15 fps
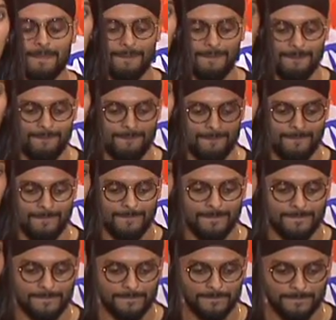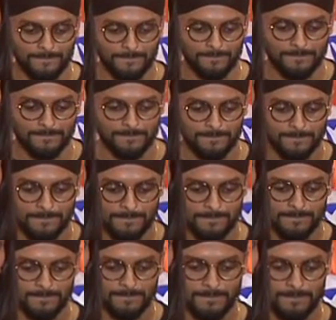
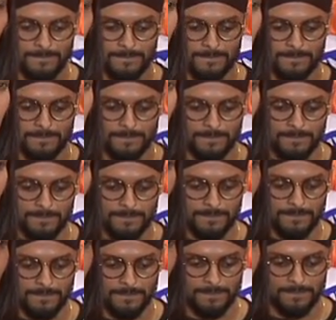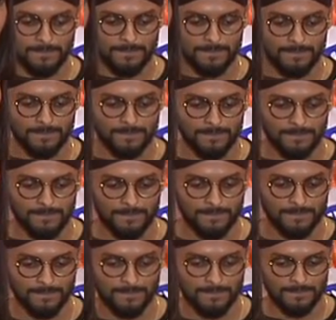
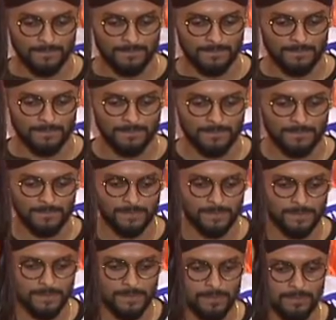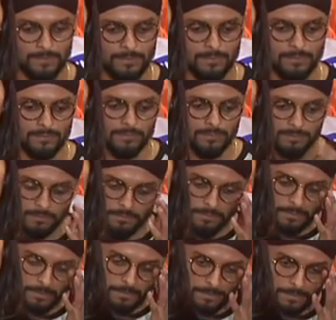
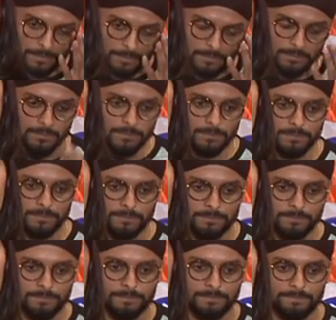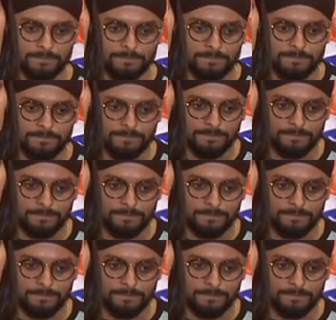The person shown says nothing.